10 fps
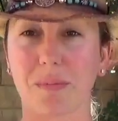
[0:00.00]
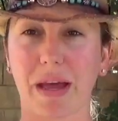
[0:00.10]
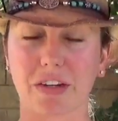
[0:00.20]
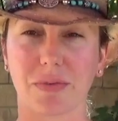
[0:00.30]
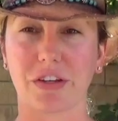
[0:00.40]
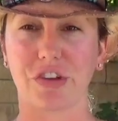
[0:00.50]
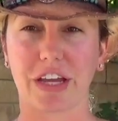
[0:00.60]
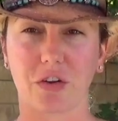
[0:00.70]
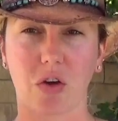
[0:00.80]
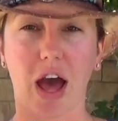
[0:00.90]
back to my
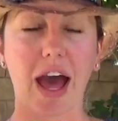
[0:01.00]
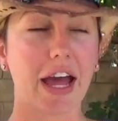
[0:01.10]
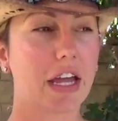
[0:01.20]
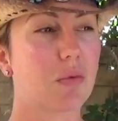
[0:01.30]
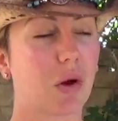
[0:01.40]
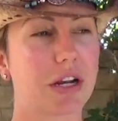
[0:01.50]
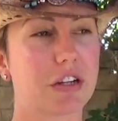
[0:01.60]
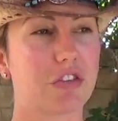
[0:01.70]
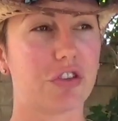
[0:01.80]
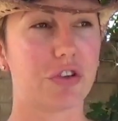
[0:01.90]
channel. I
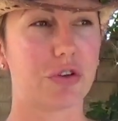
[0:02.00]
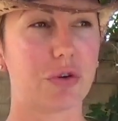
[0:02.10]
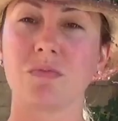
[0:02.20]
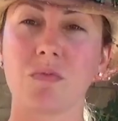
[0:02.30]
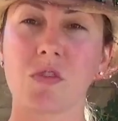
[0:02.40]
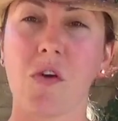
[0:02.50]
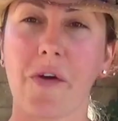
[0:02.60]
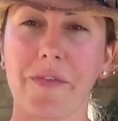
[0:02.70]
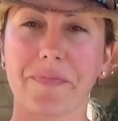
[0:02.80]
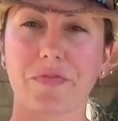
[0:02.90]
wanted to
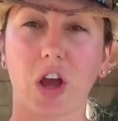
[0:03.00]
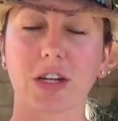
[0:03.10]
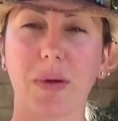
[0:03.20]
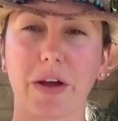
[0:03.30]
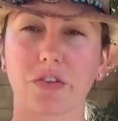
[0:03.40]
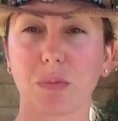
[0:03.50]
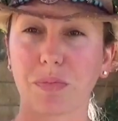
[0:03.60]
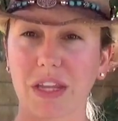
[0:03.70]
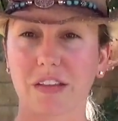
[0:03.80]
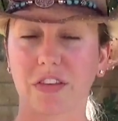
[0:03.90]
talk about some
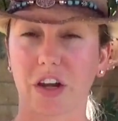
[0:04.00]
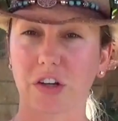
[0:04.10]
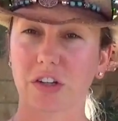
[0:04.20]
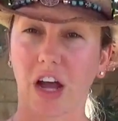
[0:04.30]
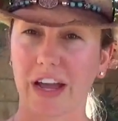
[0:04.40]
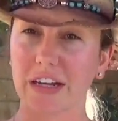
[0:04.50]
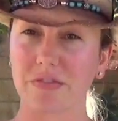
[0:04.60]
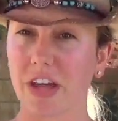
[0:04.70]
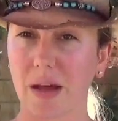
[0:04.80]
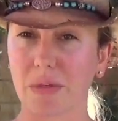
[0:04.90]
things that are kind of
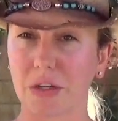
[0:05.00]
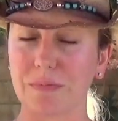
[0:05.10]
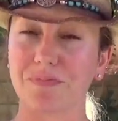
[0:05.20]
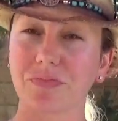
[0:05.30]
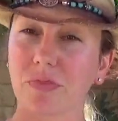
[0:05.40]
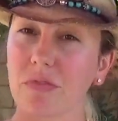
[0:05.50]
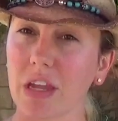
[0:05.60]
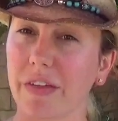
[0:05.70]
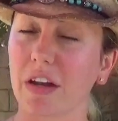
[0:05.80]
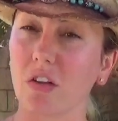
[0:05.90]
taboo
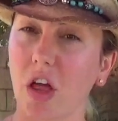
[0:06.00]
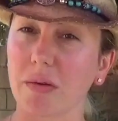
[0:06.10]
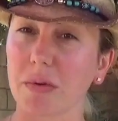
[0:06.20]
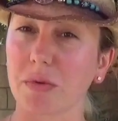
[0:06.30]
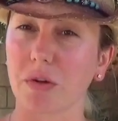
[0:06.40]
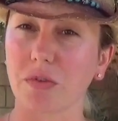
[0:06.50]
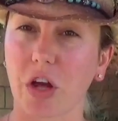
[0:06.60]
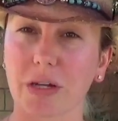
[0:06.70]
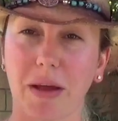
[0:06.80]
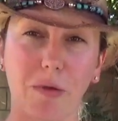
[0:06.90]
that a lot of people don't
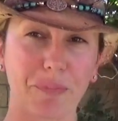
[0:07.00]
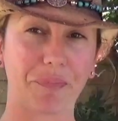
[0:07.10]
talk about.